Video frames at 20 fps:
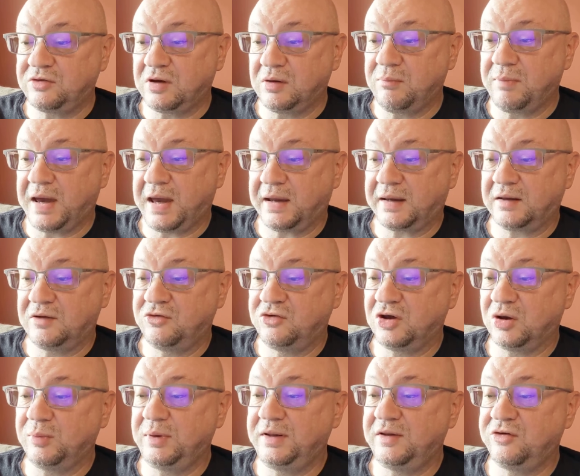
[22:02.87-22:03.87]
come back and
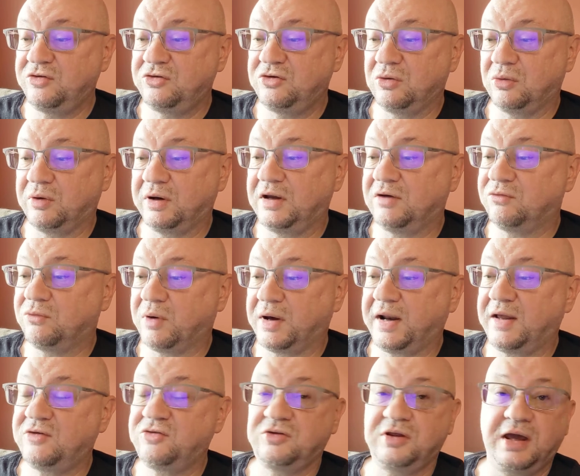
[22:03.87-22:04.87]
tell me the story of what
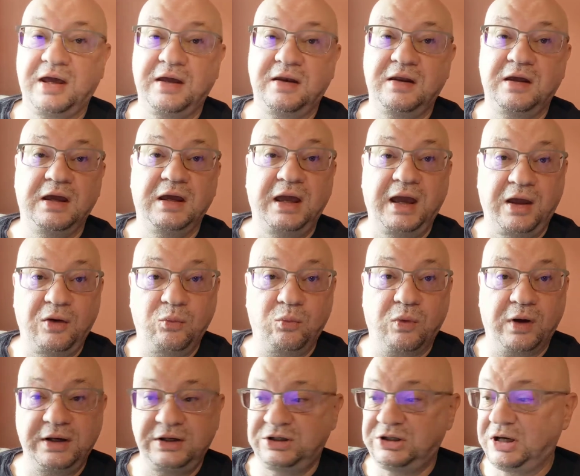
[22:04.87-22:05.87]
I said and
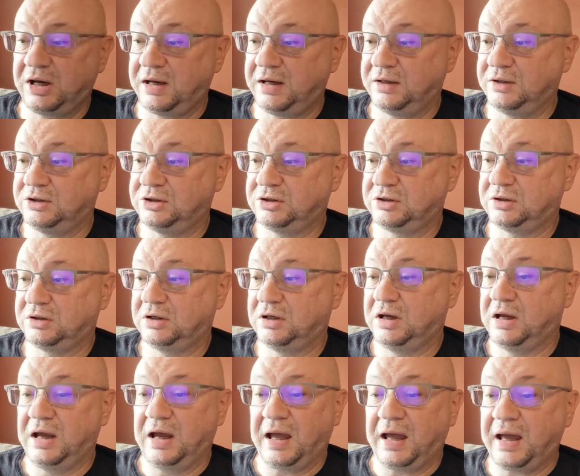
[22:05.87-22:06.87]
what changed.
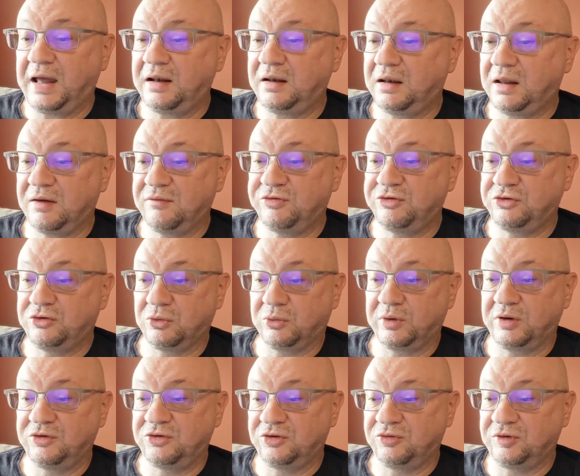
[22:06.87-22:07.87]
I love
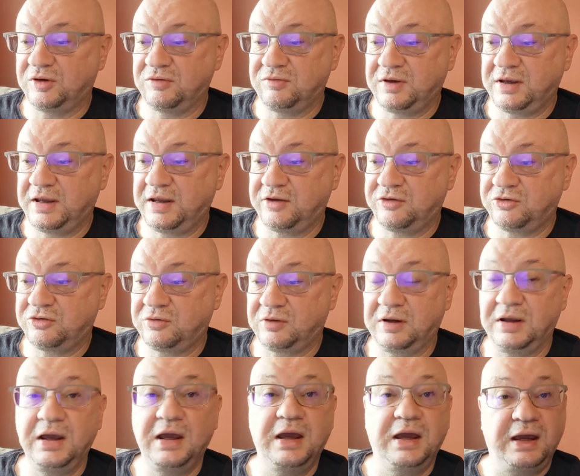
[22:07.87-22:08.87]
stories of living
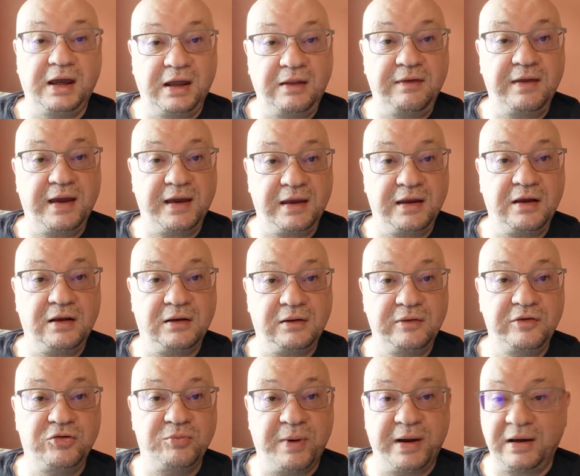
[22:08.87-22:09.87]
history, and that
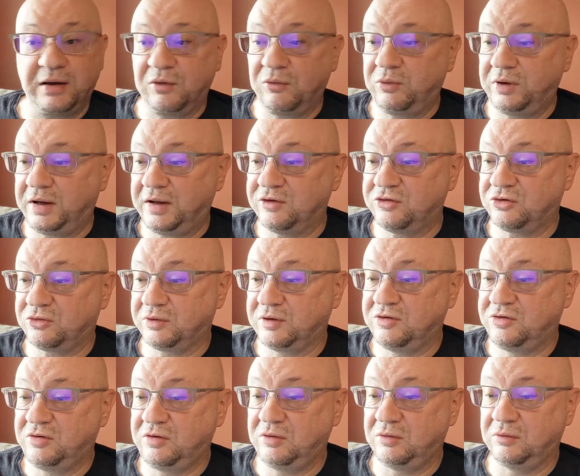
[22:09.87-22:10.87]
includes my own history
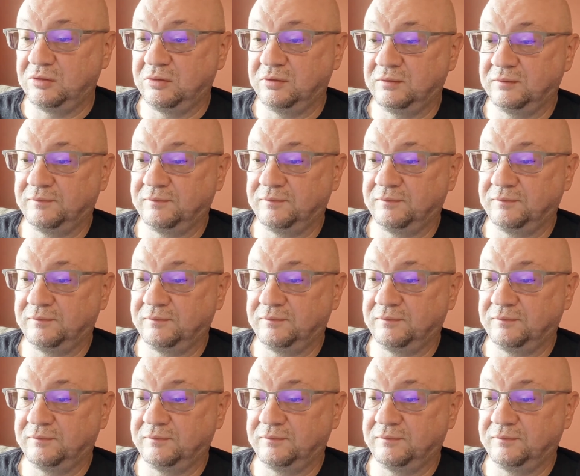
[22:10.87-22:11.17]
too.